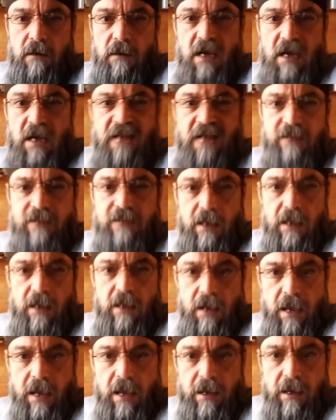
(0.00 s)
At the
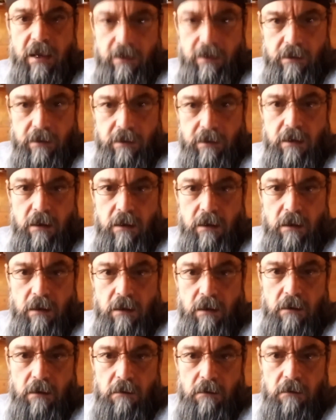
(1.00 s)
end,
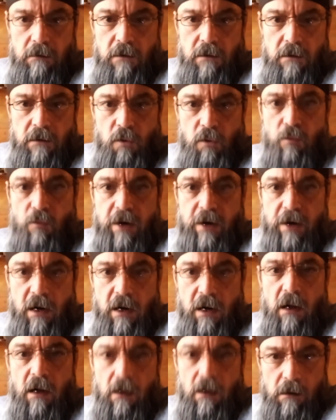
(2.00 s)
we're
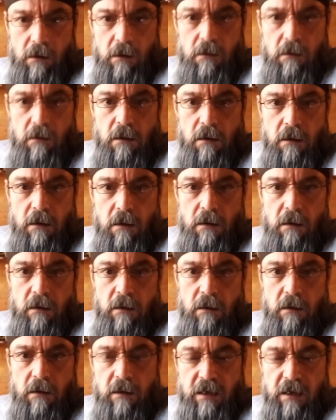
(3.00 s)
all
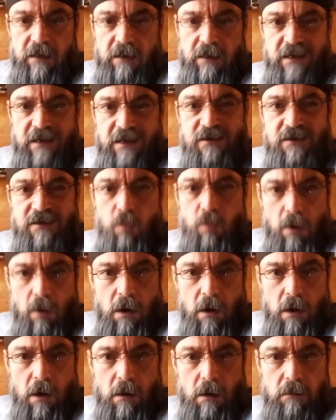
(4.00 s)
in this
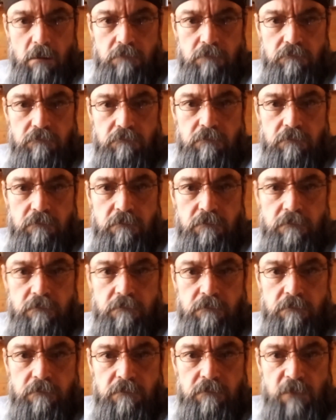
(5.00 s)
world
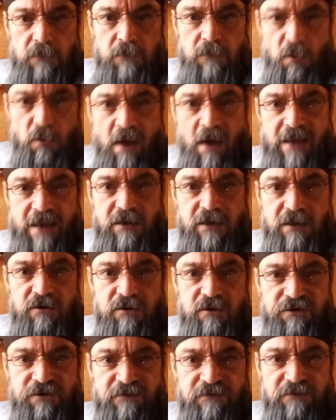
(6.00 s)
trying to
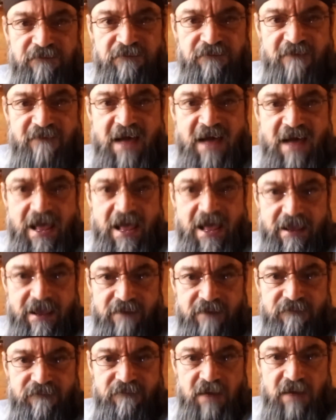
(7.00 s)
survive.